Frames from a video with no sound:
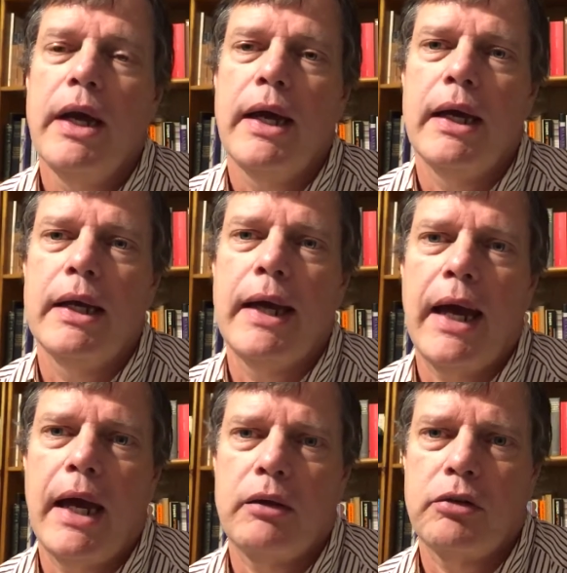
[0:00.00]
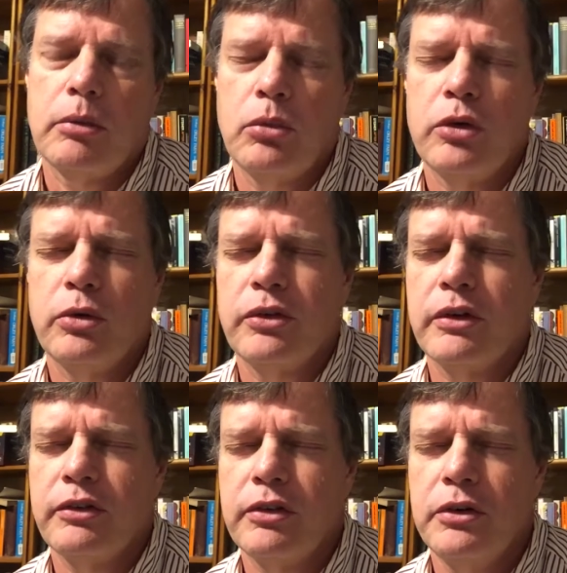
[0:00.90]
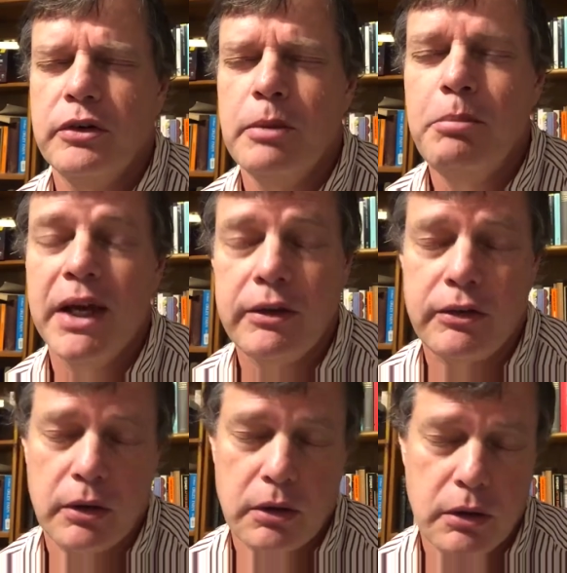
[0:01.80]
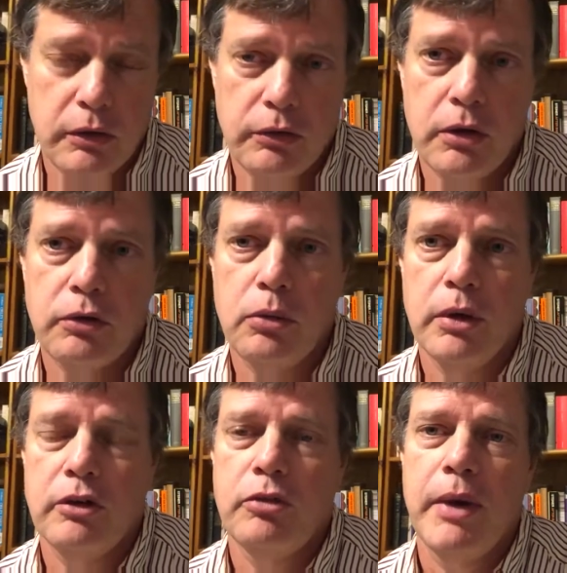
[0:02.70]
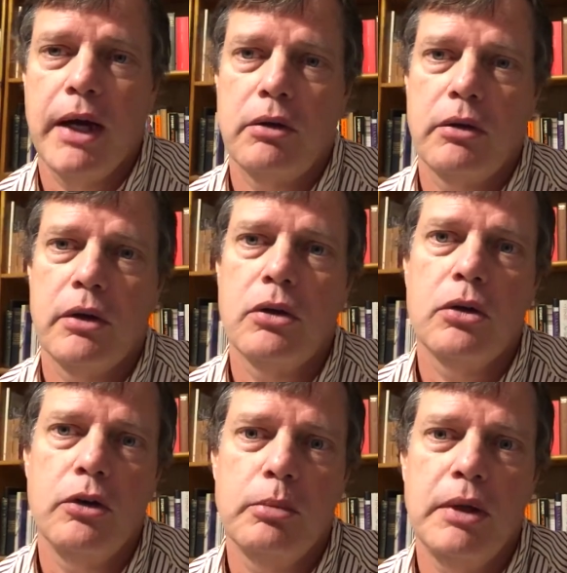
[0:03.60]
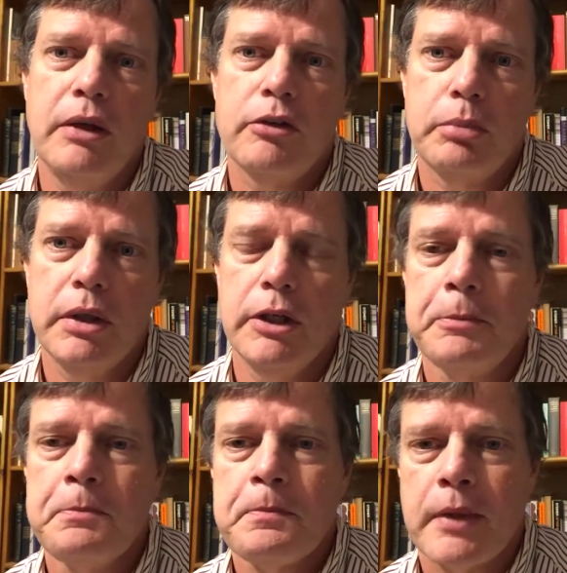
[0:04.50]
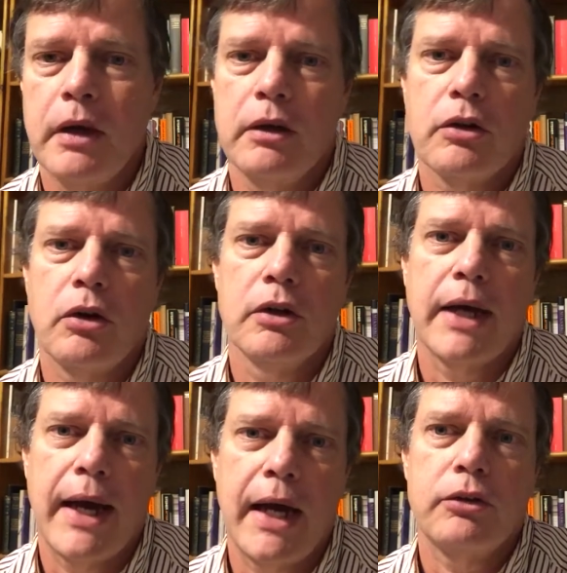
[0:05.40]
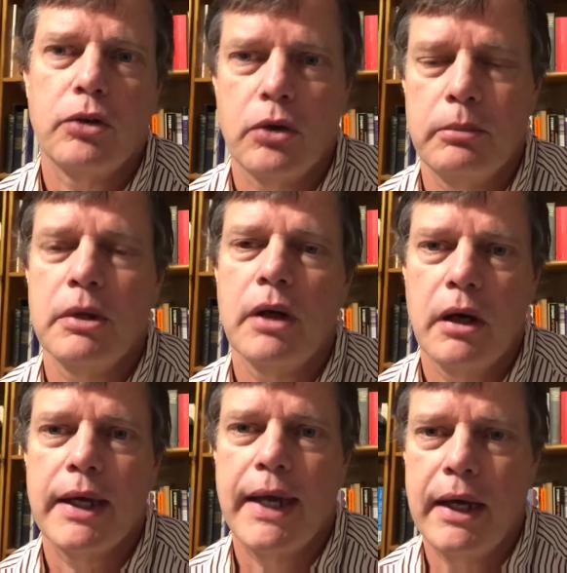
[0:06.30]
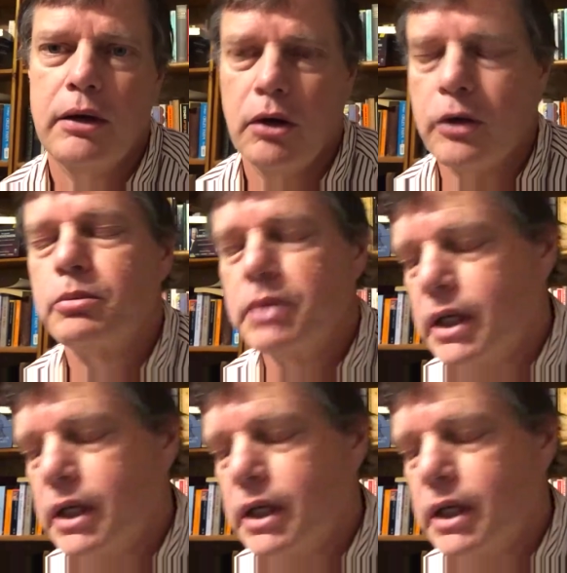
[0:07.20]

an atom, which was considered the basic constituent of matter that couldn't be split, is called atom, cannot be